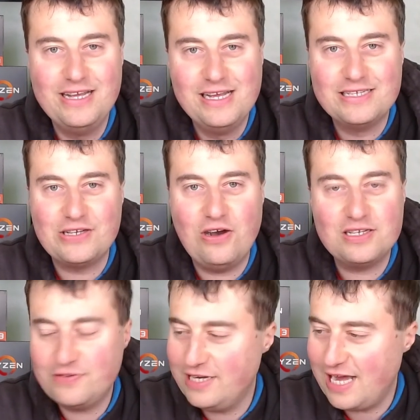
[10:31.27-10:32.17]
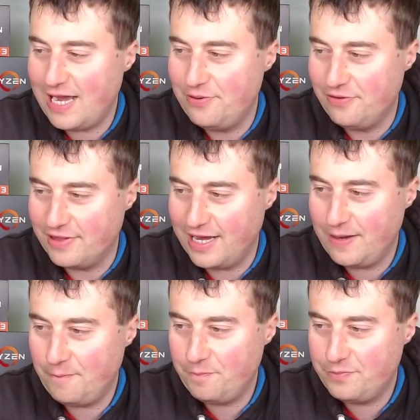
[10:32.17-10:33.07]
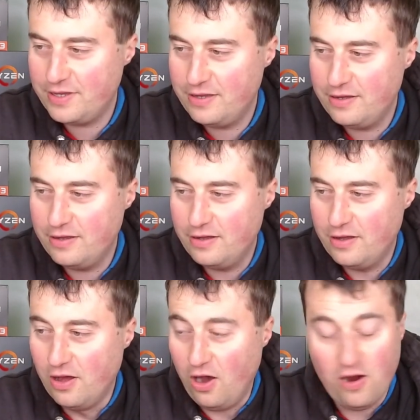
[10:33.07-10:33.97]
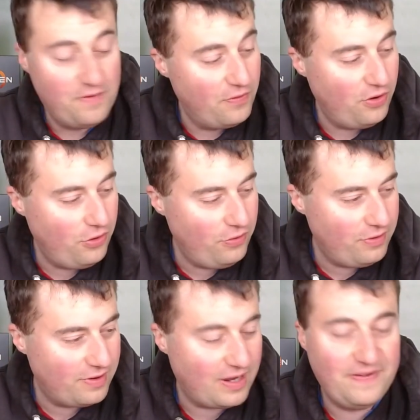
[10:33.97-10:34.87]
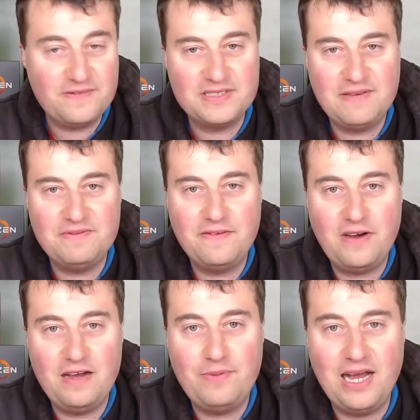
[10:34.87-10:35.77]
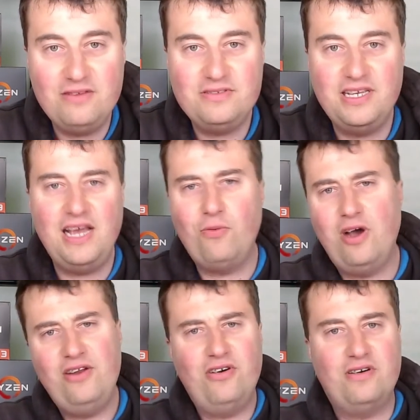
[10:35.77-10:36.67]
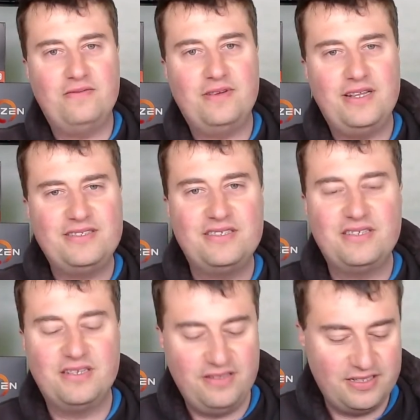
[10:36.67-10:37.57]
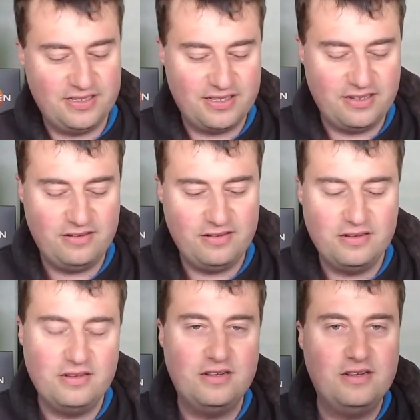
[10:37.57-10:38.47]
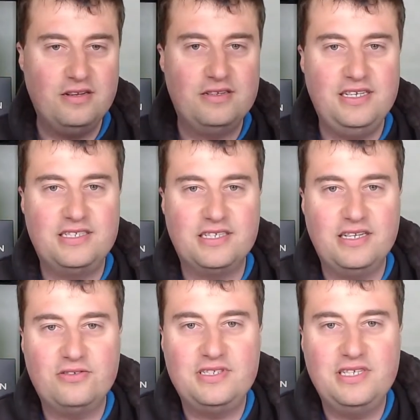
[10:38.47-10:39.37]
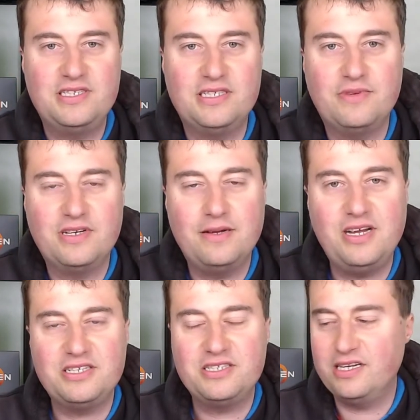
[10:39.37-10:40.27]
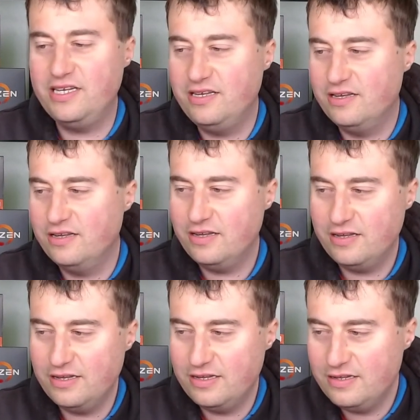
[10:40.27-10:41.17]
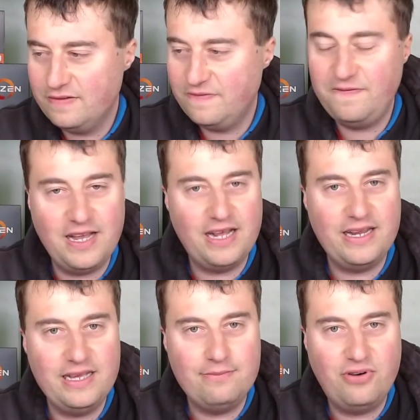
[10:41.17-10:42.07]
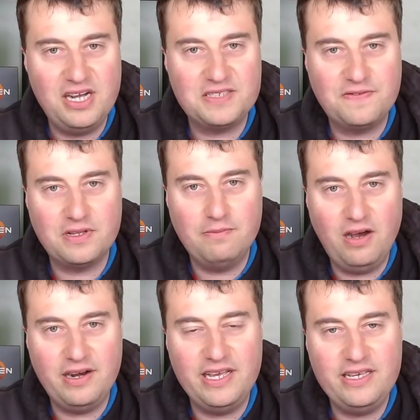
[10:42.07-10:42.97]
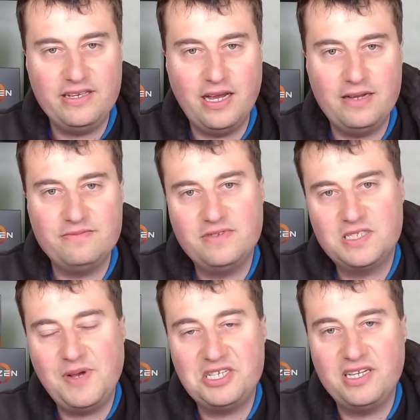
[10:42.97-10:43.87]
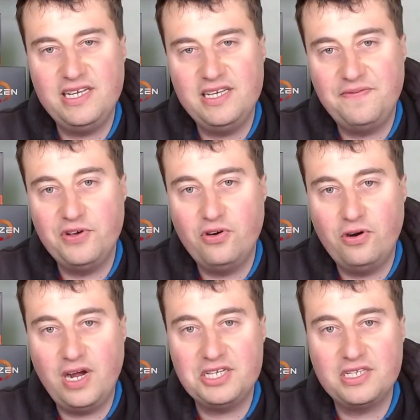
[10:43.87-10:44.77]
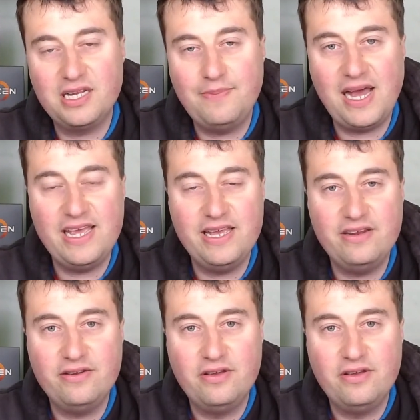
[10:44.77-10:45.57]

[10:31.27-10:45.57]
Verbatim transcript: so I was really happy with that. Overall, I think for seventy-five pounds, yeah, why not? This is a this is a decent little system, and I'm actually fairly impressed for the money, um, especially if you're actually paying